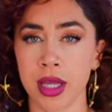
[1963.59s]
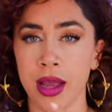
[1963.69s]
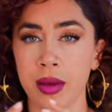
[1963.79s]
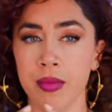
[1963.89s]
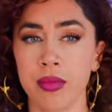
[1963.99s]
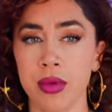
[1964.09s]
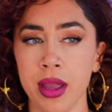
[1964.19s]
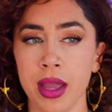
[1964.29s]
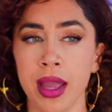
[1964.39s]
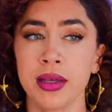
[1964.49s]
Um,
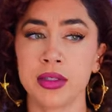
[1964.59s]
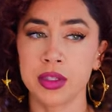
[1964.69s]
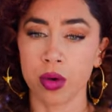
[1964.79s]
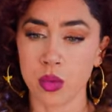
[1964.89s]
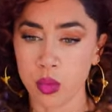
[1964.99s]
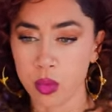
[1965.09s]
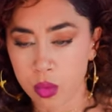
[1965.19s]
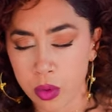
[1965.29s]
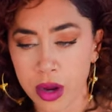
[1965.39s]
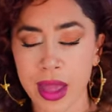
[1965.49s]
and so
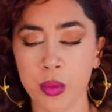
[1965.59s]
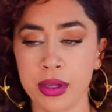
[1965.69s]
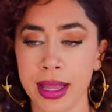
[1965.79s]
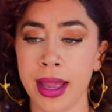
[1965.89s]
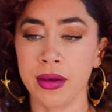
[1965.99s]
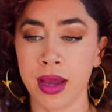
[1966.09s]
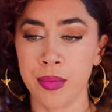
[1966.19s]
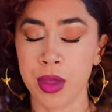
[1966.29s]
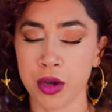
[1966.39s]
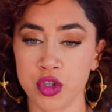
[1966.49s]
where that will net,
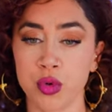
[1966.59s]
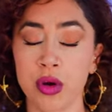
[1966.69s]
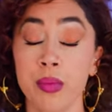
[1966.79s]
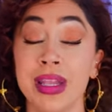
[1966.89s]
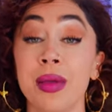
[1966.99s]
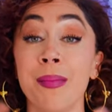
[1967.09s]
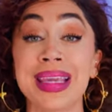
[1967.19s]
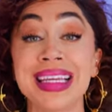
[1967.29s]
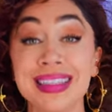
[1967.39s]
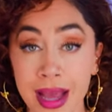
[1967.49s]
I'm not sure. But in the
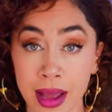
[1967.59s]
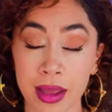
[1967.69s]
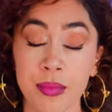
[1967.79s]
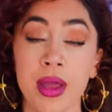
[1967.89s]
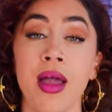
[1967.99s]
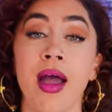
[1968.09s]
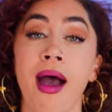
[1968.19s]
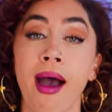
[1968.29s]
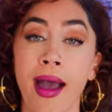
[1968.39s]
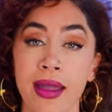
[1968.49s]
meantime,
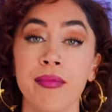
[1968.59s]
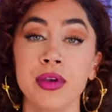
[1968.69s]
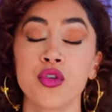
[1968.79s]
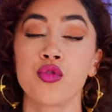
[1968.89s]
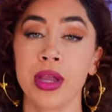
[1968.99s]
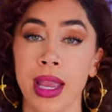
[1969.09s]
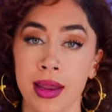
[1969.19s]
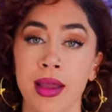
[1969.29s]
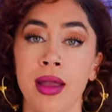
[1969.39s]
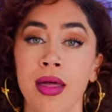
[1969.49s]
I have been
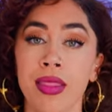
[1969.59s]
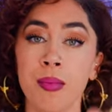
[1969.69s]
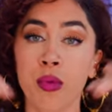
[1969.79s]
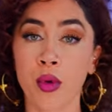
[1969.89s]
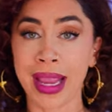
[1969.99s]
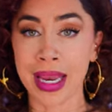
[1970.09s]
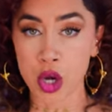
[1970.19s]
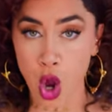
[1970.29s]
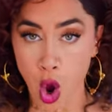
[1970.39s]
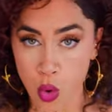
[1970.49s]
creating the
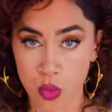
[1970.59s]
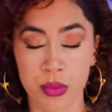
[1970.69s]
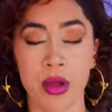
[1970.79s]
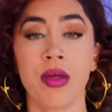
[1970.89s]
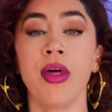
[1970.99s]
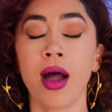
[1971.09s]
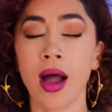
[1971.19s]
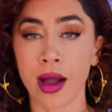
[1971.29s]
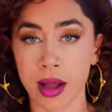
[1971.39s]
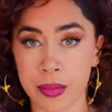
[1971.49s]
brand home, the
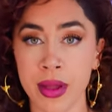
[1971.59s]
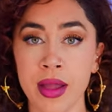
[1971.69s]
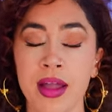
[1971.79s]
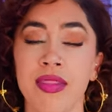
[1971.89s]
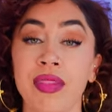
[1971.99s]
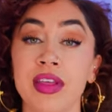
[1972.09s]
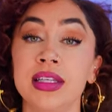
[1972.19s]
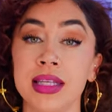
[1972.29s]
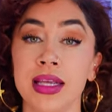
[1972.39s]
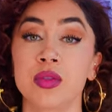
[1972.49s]
hub, that
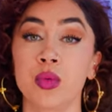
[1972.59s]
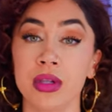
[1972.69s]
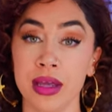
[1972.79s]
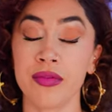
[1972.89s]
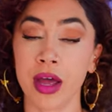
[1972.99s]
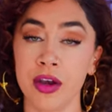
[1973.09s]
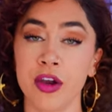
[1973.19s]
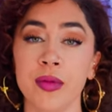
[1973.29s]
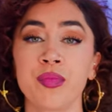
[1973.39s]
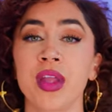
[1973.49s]
these things will live
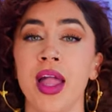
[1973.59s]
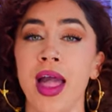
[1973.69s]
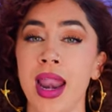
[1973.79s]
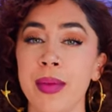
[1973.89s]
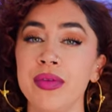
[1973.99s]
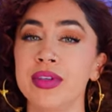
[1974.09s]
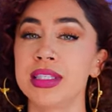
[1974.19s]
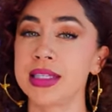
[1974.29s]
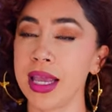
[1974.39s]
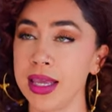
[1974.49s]
under. And I'm even
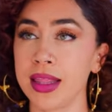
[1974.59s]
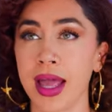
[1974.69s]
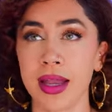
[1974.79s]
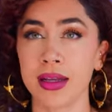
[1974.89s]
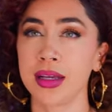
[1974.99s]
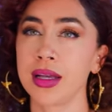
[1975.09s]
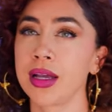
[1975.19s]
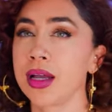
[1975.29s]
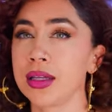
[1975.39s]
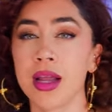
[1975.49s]
saying that
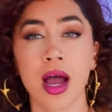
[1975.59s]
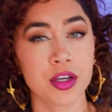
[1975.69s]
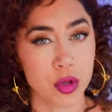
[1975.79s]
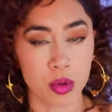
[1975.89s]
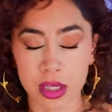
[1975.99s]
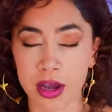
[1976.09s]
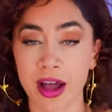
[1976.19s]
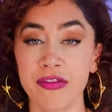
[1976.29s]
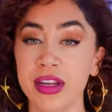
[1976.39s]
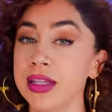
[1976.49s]
not totally
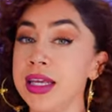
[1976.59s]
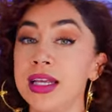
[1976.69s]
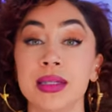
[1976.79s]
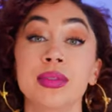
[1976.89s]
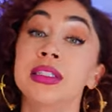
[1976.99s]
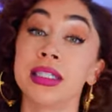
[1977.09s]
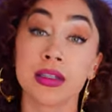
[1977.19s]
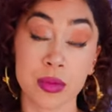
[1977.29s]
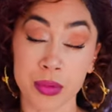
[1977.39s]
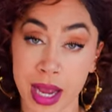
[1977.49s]
confidently because I'm
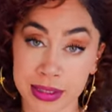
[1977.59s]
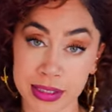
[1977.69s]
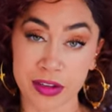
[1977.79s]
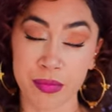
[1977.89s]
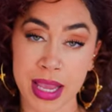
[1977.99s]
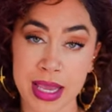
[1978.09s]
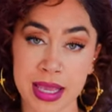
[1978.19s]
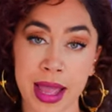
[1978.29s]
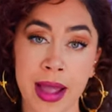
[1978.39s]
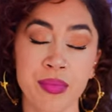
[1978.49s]
still in the process of
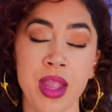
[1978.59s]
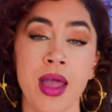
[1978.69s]
making that.